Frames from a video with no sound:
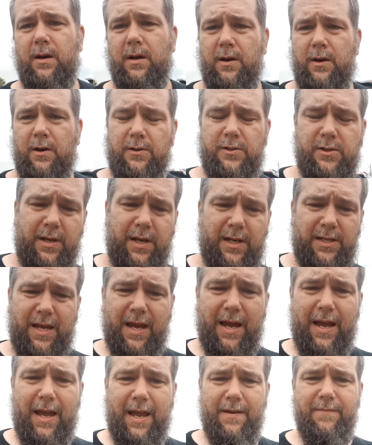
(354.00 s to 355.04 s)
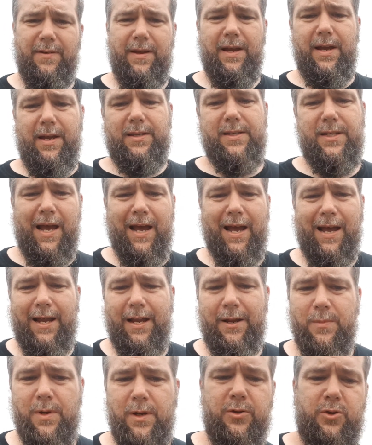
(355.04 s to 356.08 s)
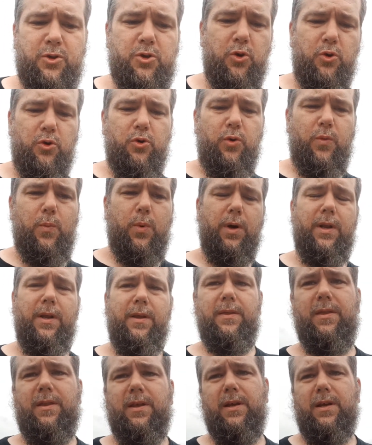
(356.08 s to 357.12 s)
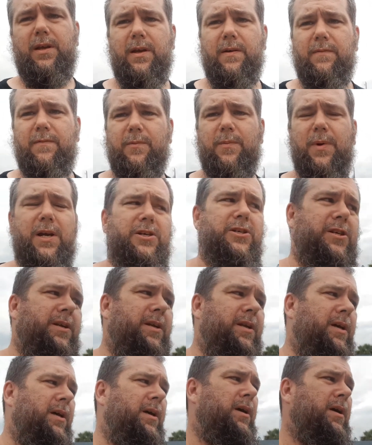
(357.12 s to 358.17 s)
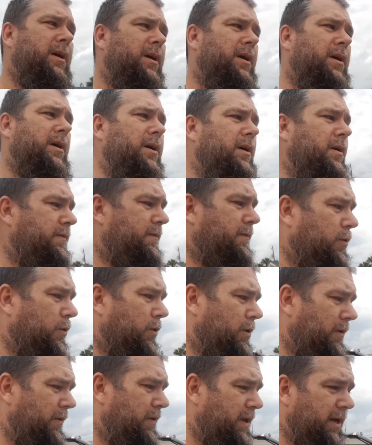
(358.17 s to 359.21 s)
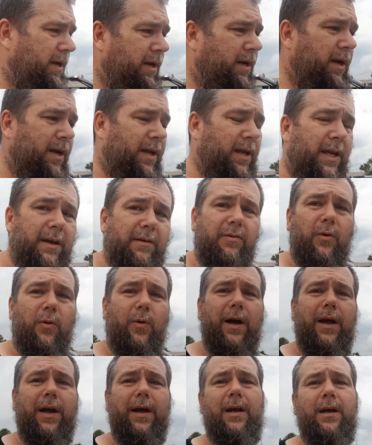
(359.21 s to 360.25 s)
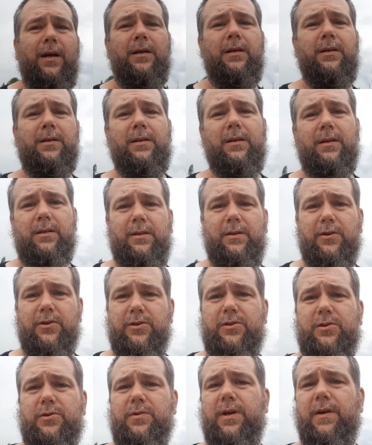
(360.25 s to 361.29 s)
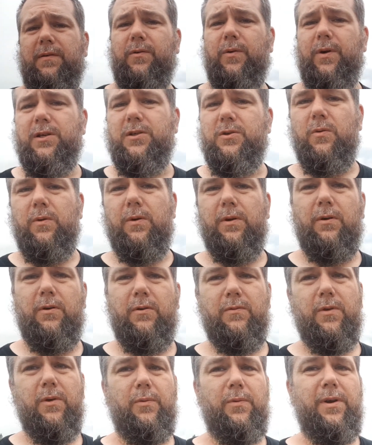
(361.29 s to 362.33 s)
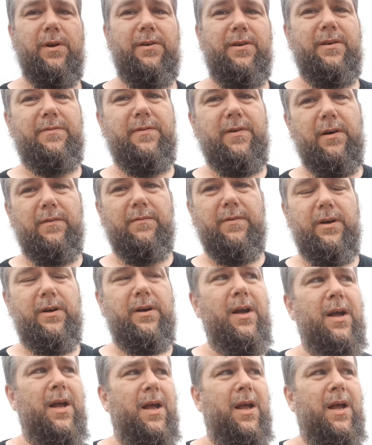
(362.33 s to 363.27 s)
Also guys, I haven't had time to put in the information for the giveaway. There's 2 giveaways going on, the rear diff cover